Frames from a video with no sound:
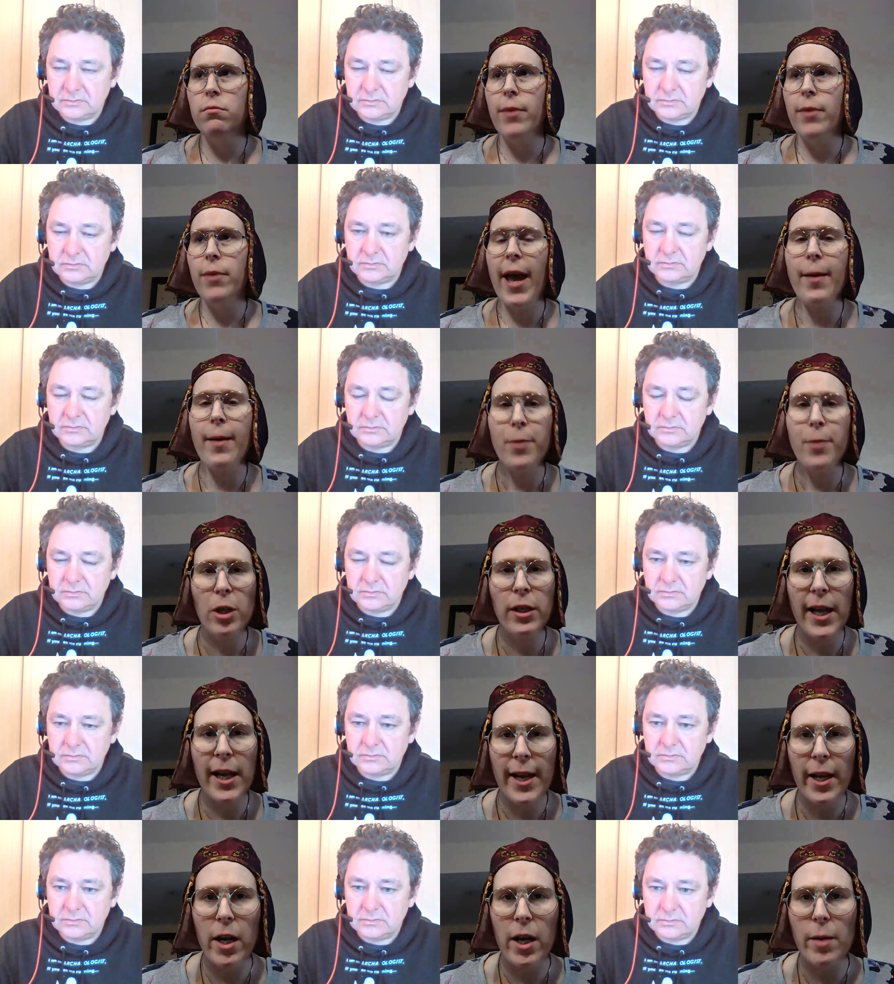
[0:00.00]

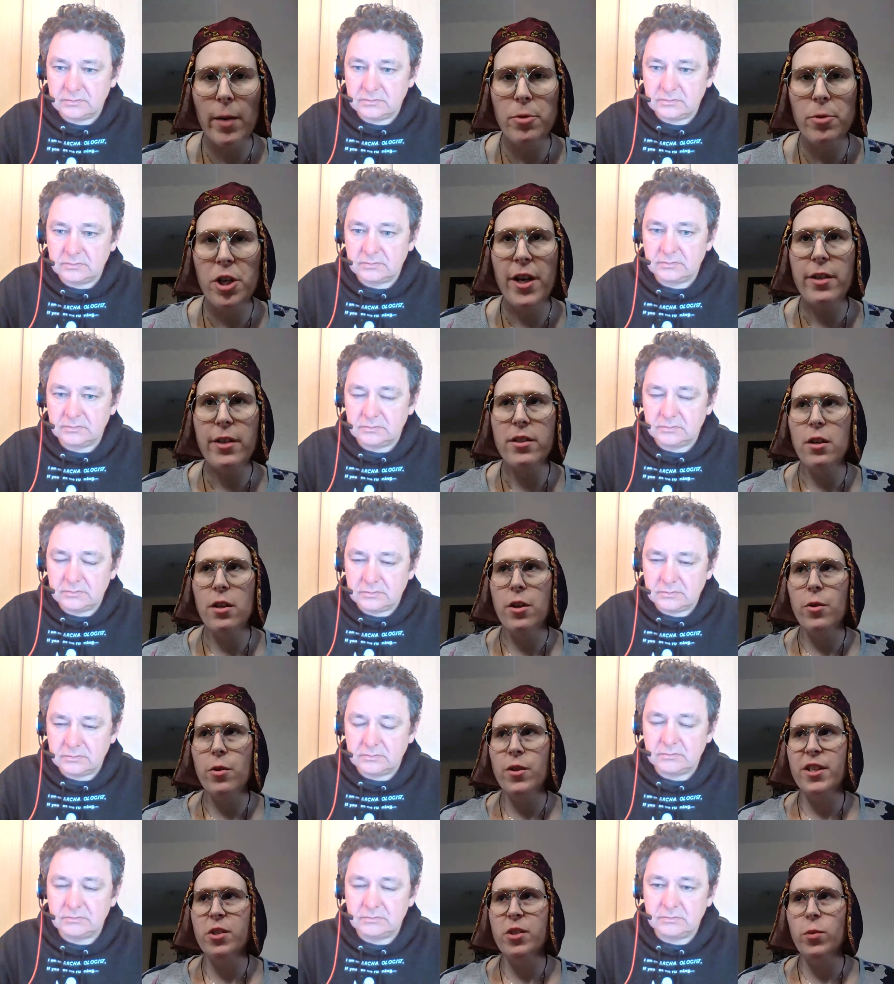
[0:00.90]
Speaker 1: amuletic objects you know
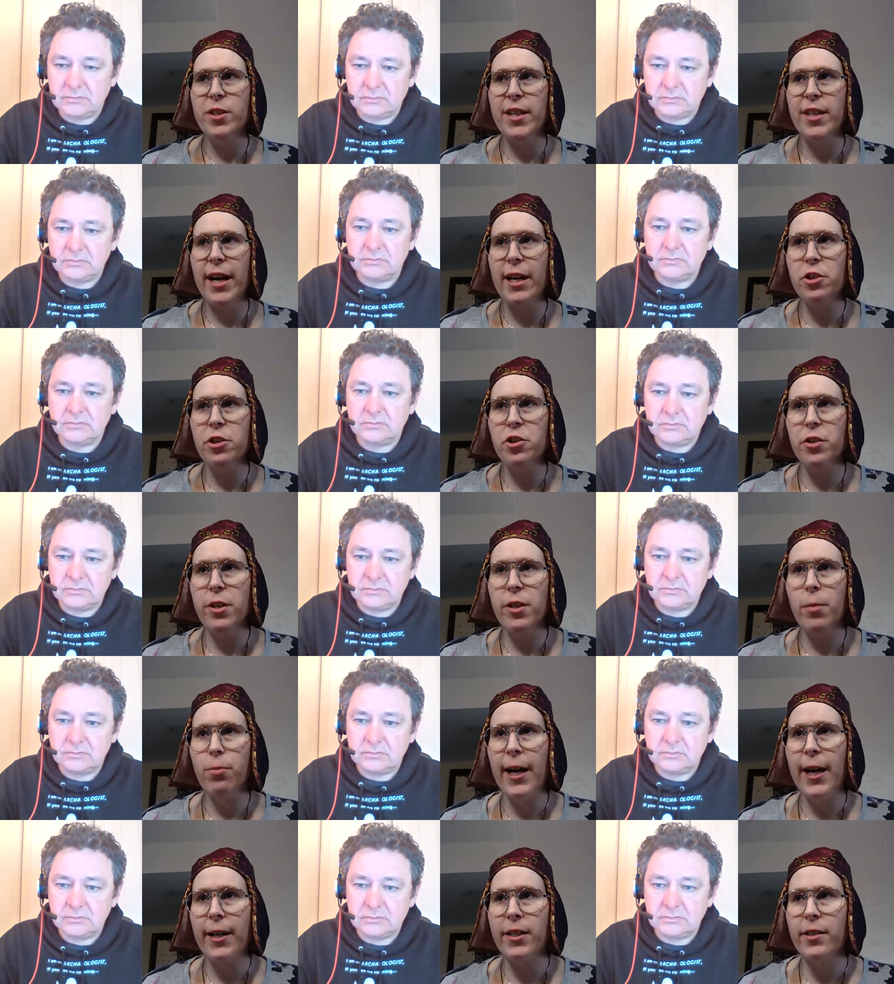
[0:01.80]
this was actually a
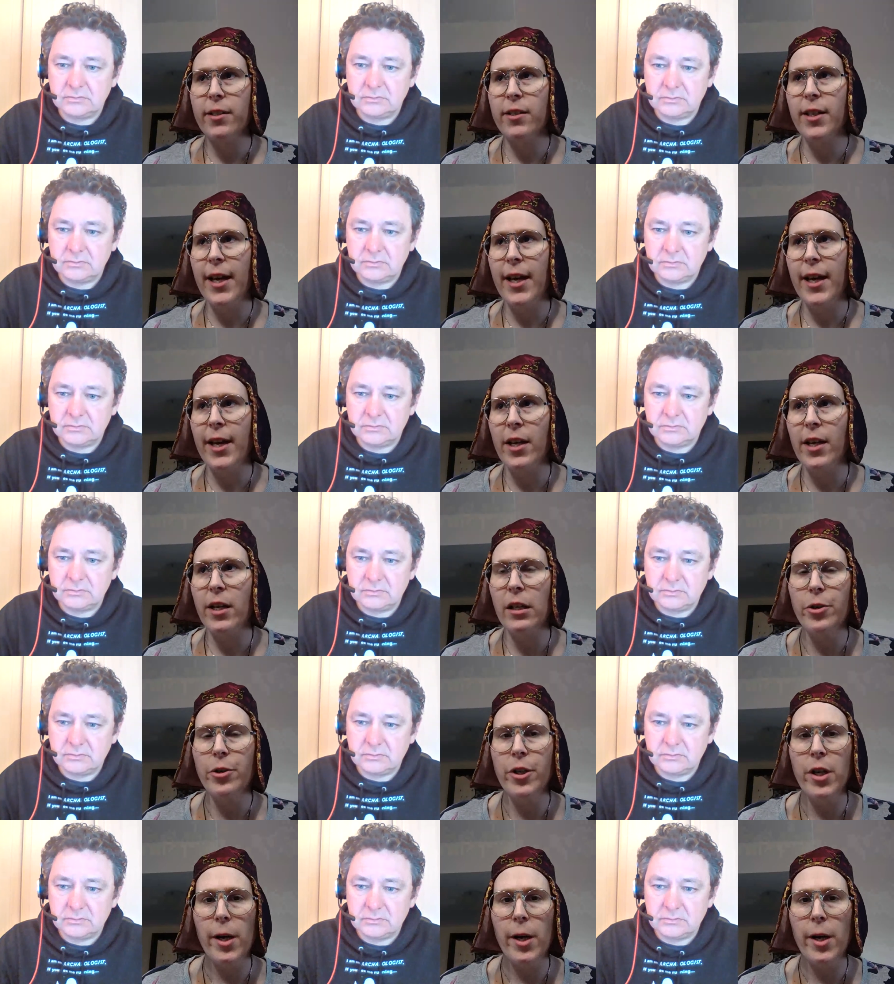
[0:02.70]
practice that
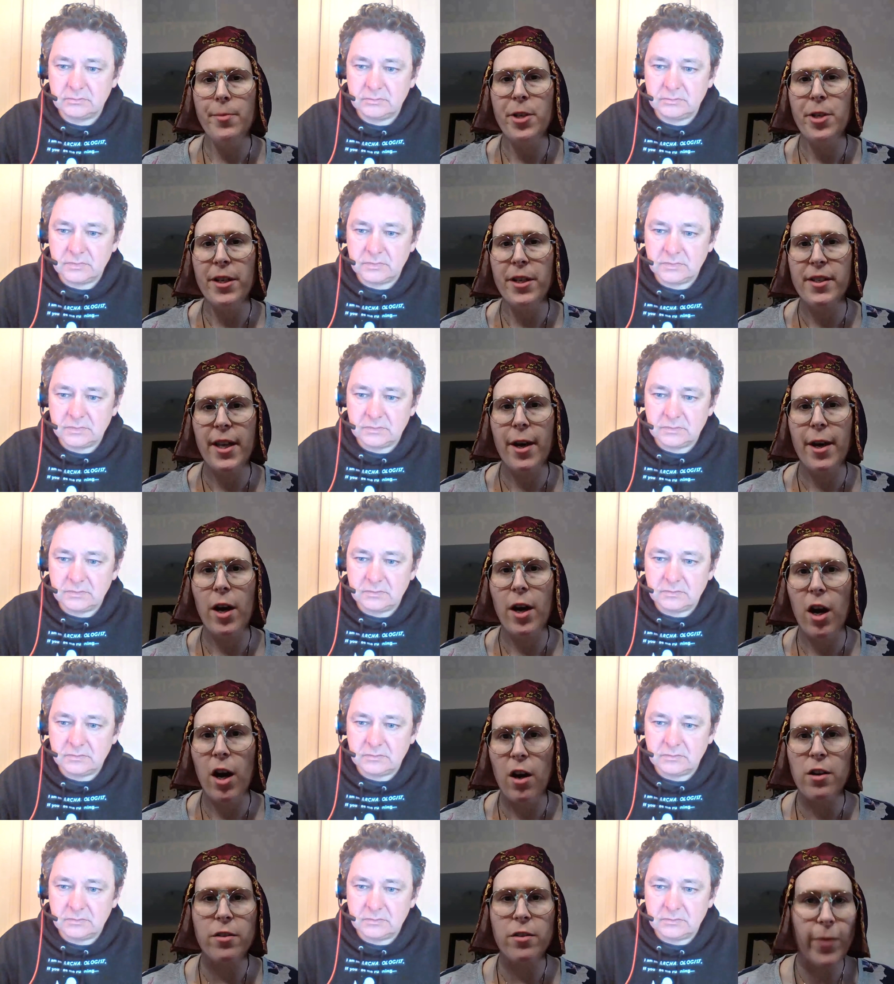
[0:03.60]
included objects that
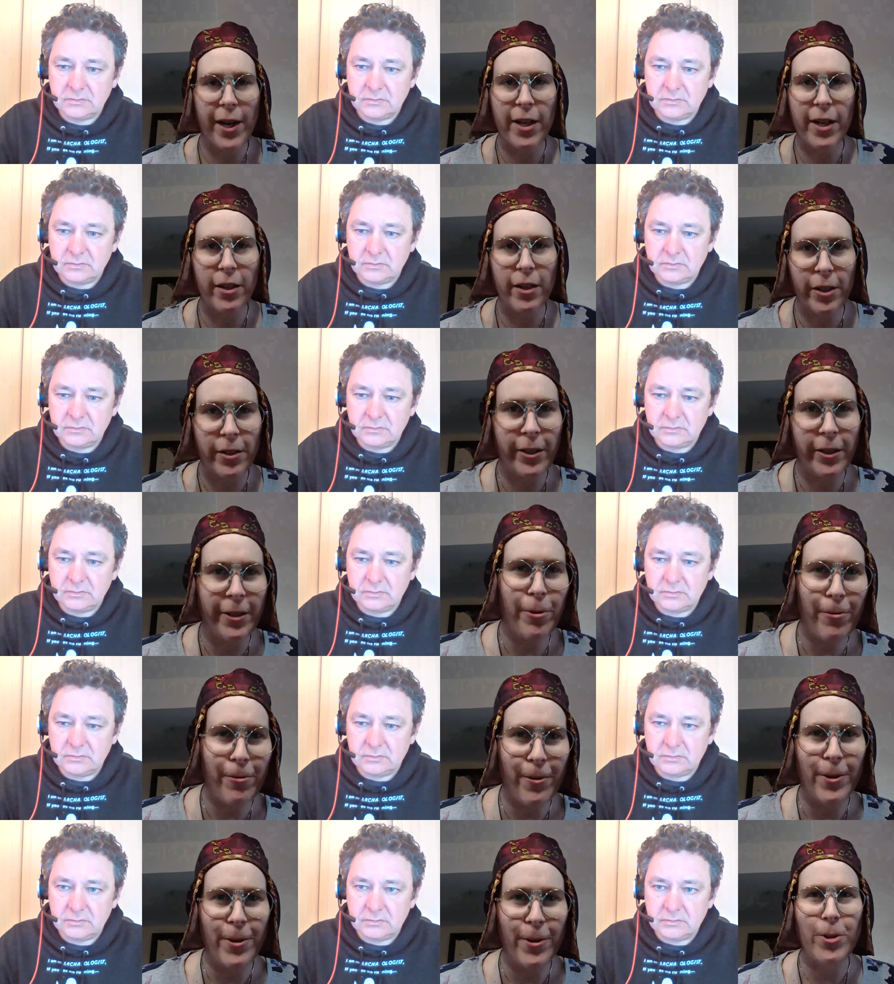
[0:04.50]
aren't regularly
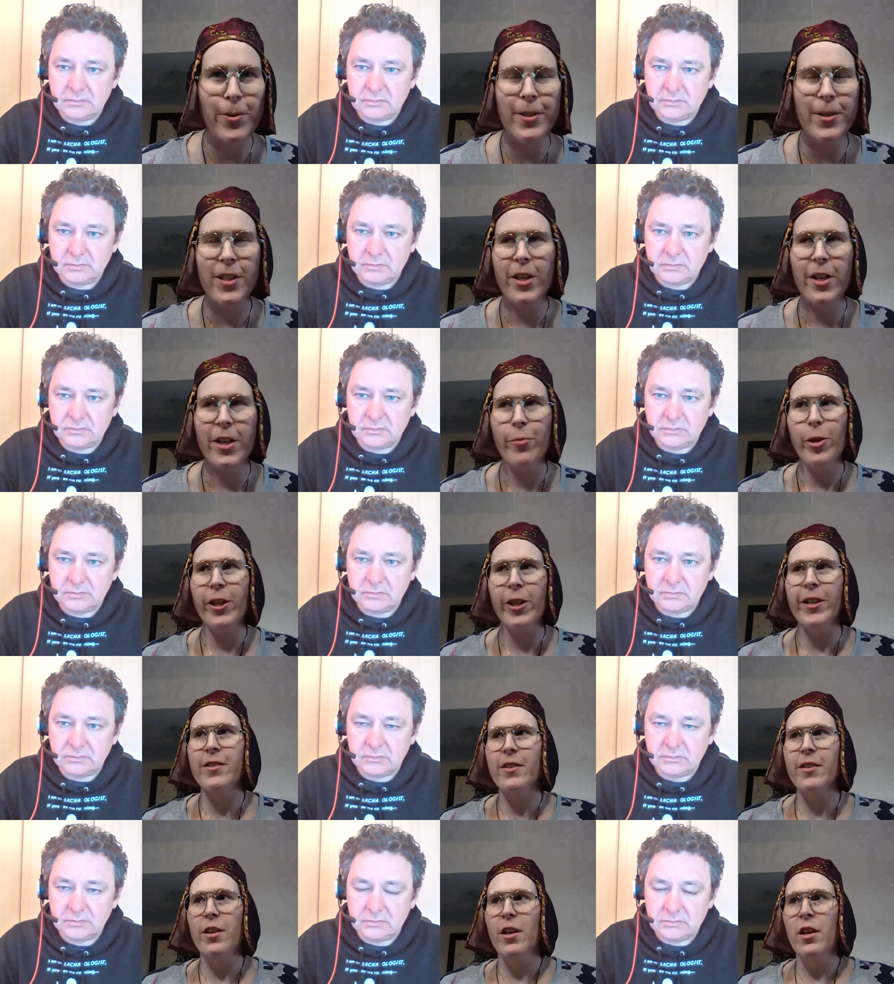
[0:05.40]
referred to as
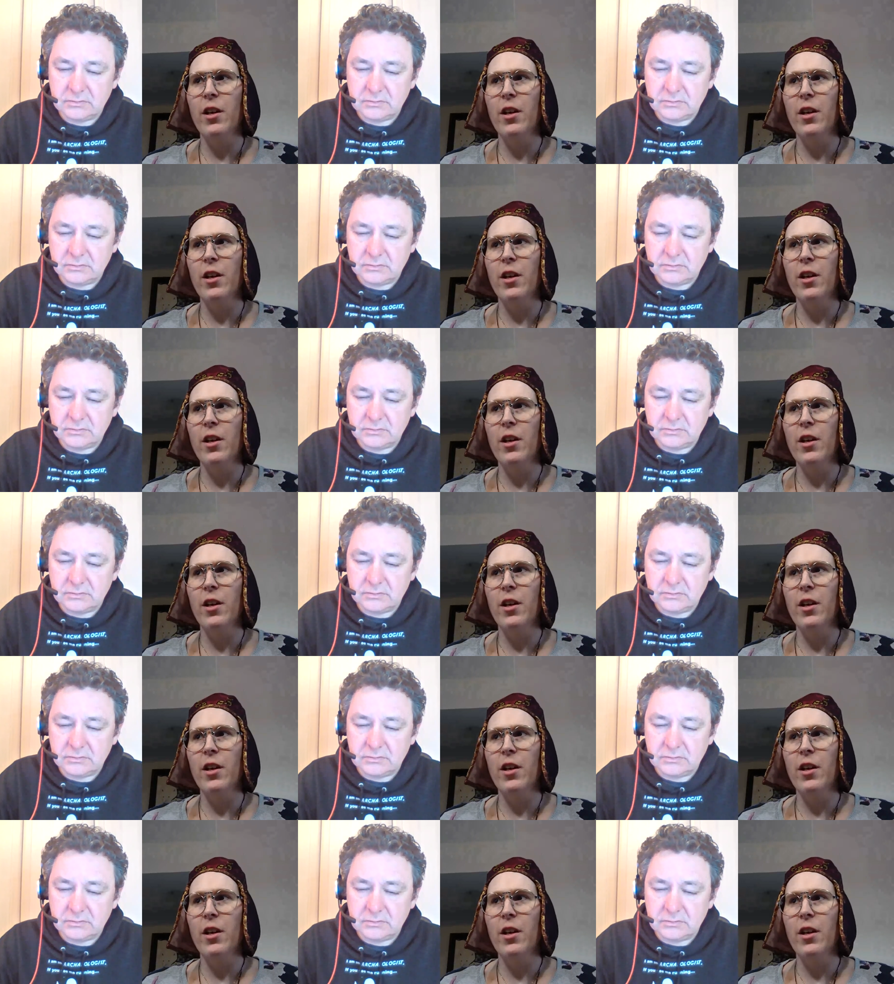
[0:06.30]
amulets